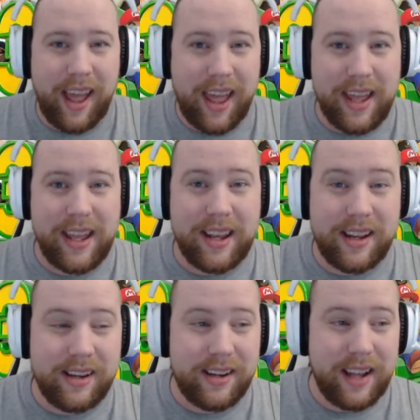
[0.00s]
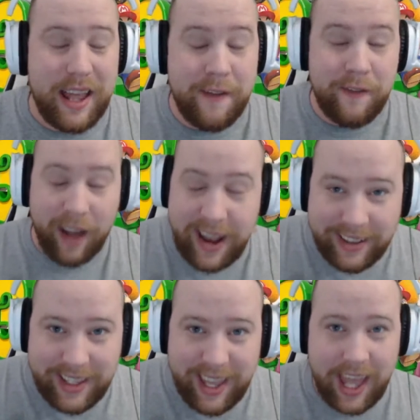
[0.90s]
and it
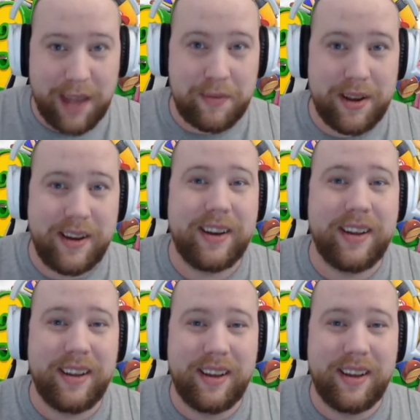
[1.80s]
finally happened.